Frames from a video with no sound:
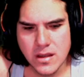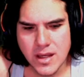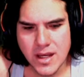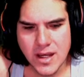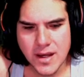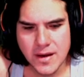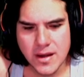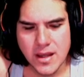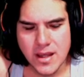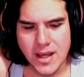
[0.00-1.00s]
Aha. Uh-huh.
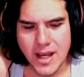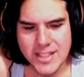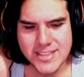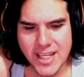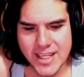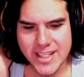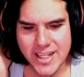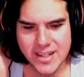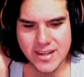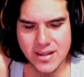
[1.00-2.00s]
I see, I get
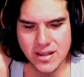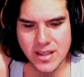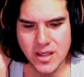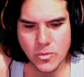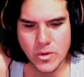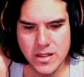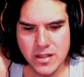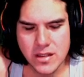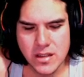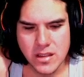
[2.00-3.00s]
it. Get what?
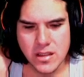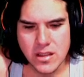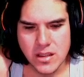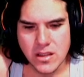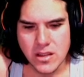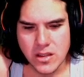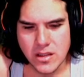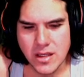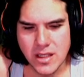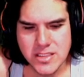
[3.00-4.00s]
You
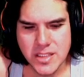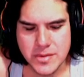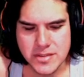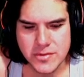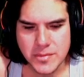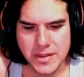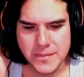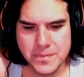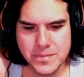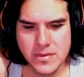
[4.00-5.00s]
can't get secrets from me.
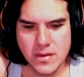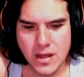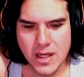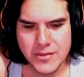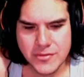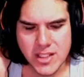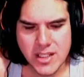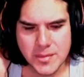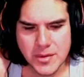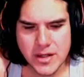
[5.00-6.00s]
I had a feeling
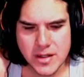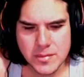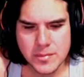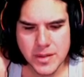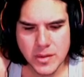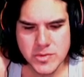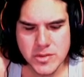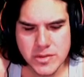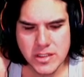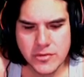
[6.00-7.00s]
about it, but I was
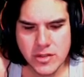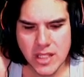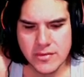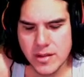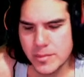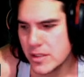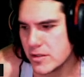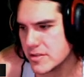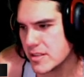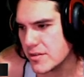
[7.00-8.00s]
wondering if you'd ever admit it to
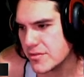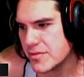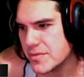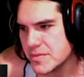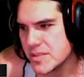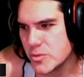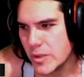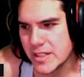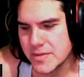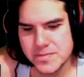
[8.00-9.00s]
yourself. Just wait.